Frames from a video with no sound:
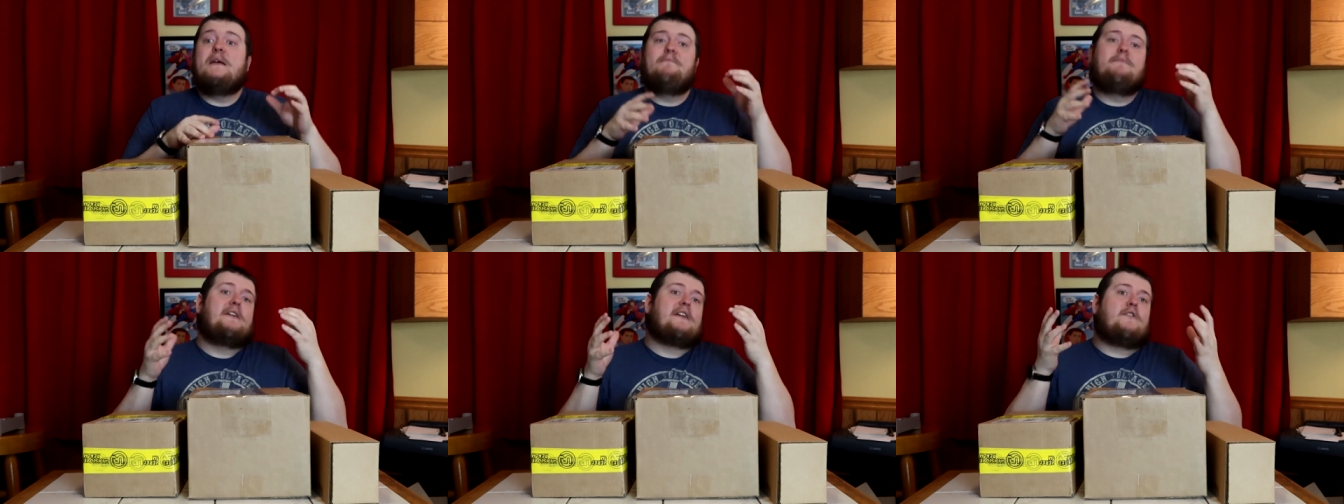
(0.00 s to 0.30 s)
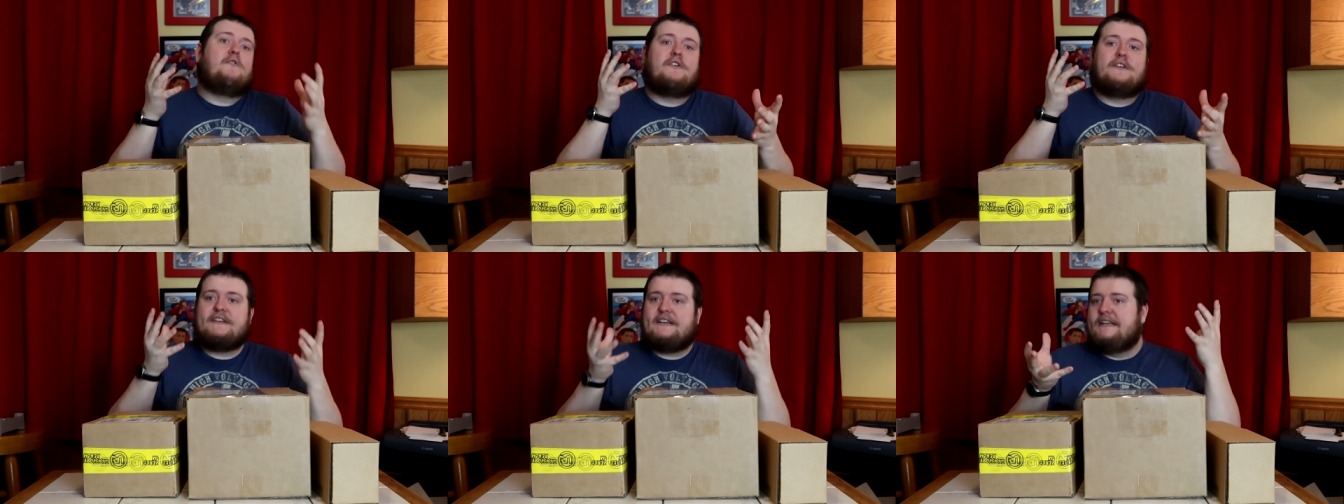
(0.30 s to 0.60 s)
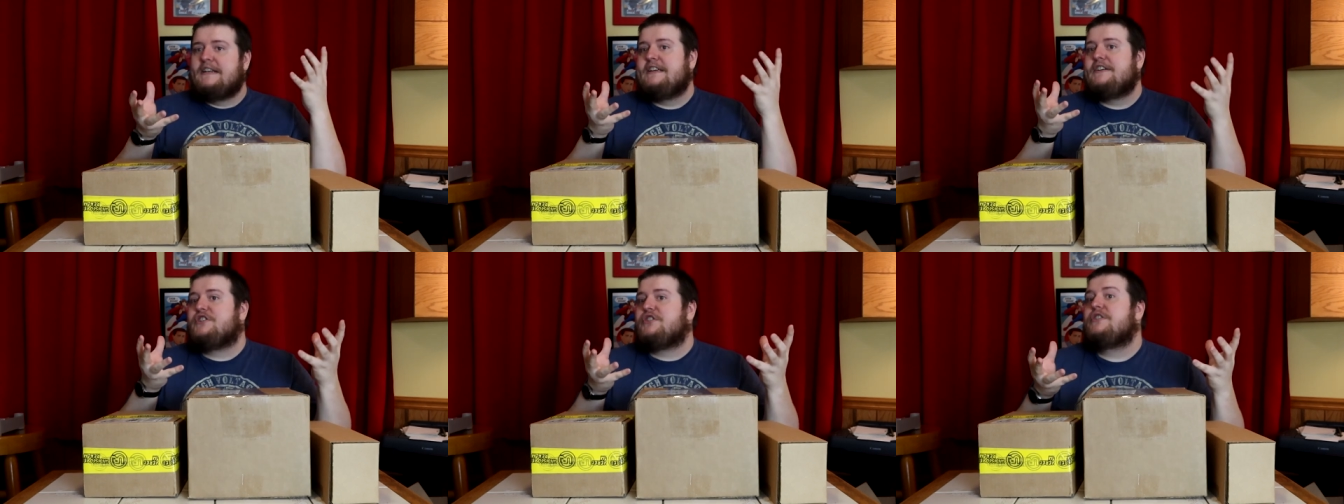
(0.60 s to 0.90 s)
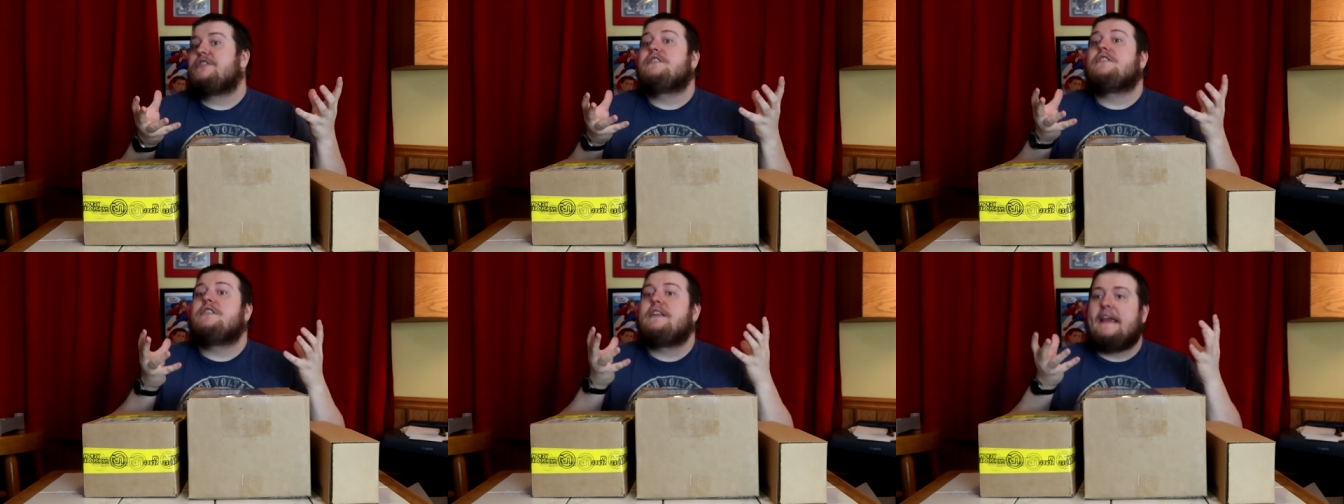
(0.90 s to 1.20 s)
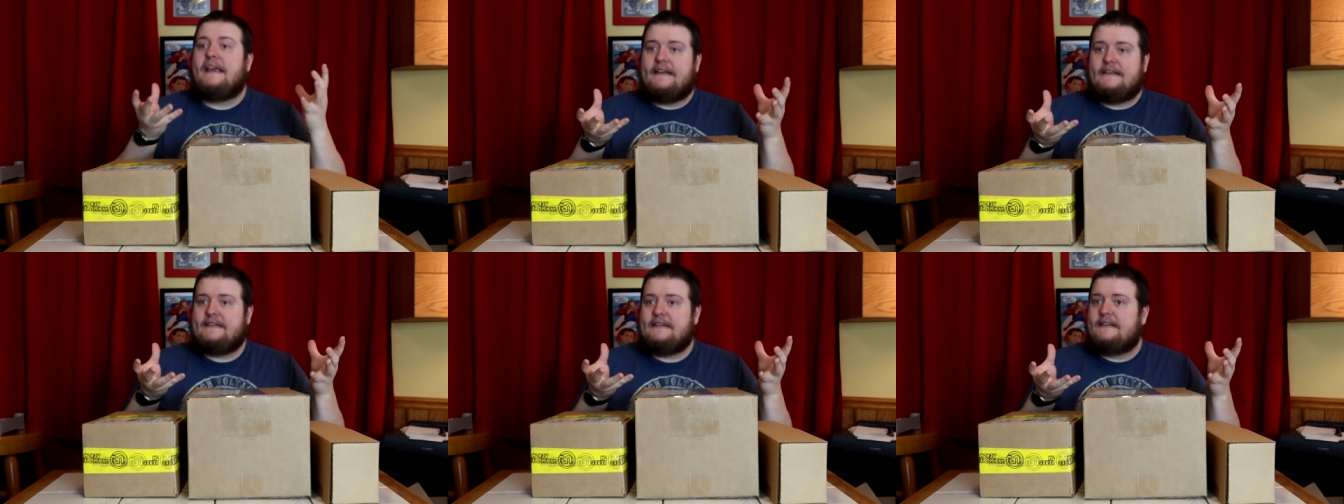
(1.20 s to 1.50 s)
but of course condition
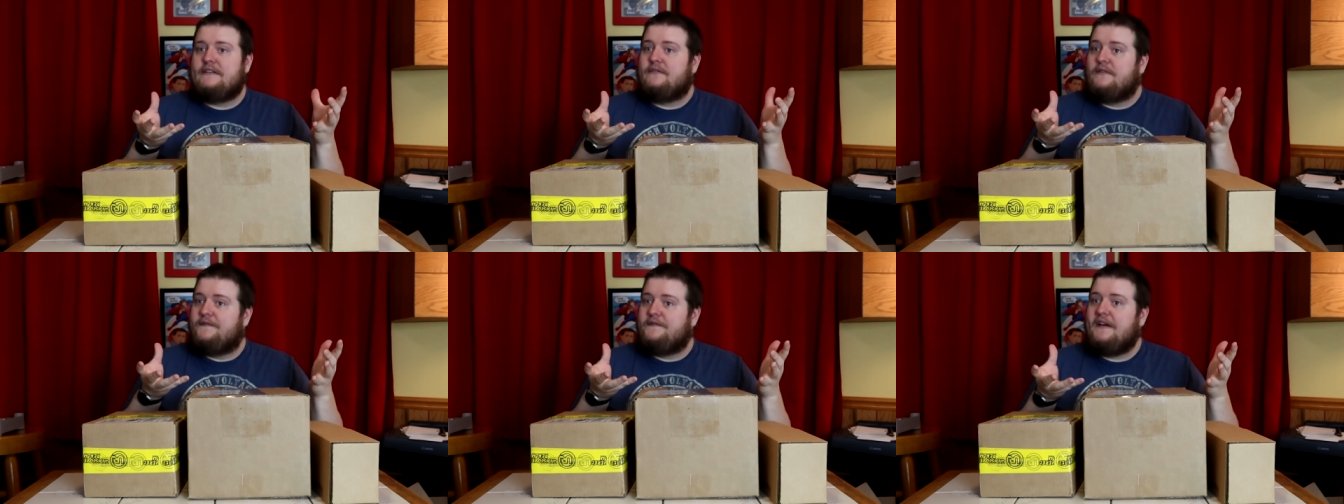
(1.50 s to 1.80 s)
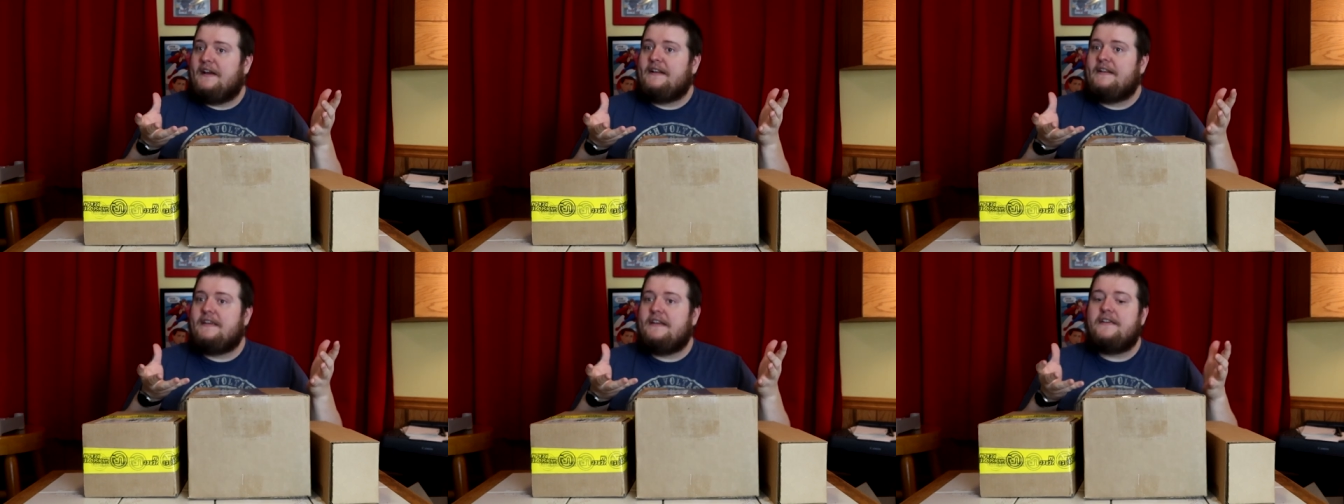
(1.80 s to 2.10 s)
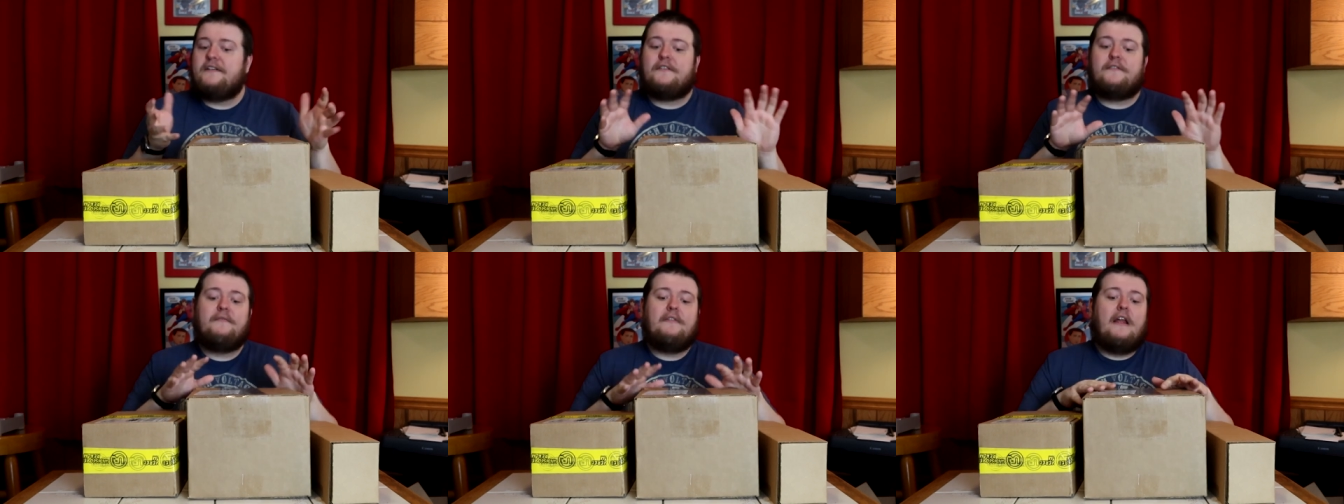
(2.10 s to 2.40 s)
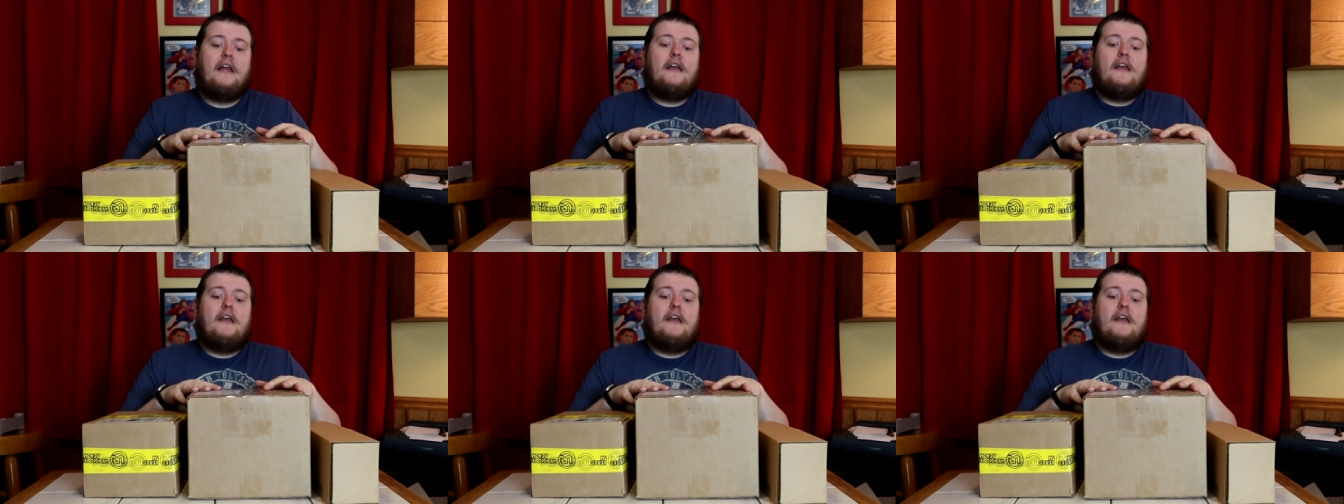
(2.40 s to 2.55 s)
takes into effect here.